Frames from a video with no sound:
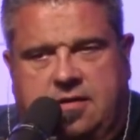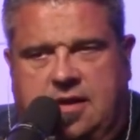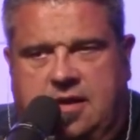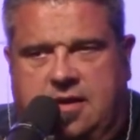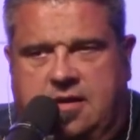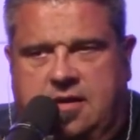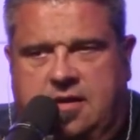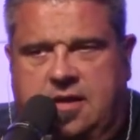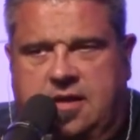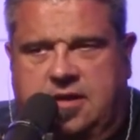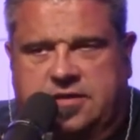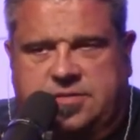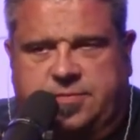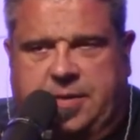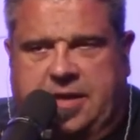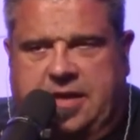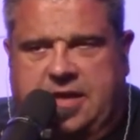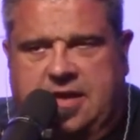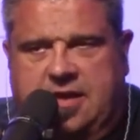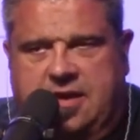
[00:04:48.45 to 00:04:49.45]
and his
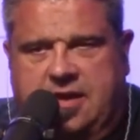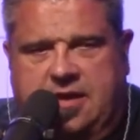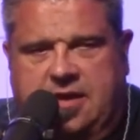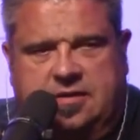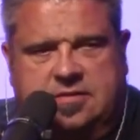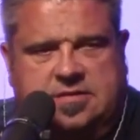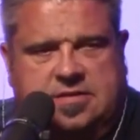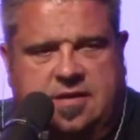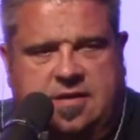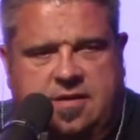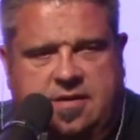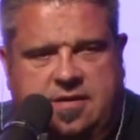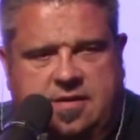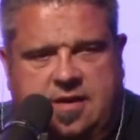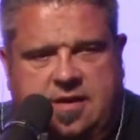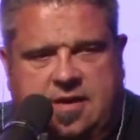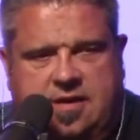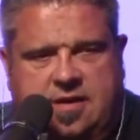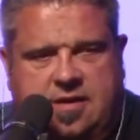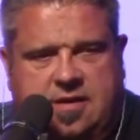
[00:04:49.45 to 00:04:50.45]
beginnings,
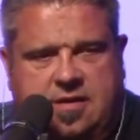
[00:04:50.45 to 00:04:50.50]
and